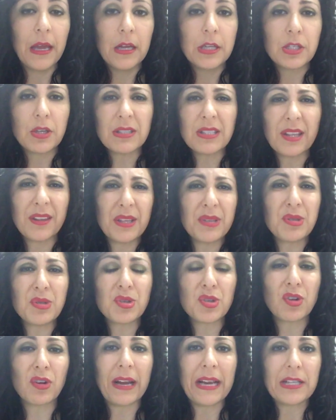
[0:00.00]
So I thought, this
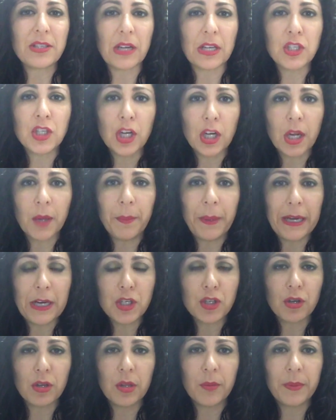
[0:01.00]
is great. So I took a picture of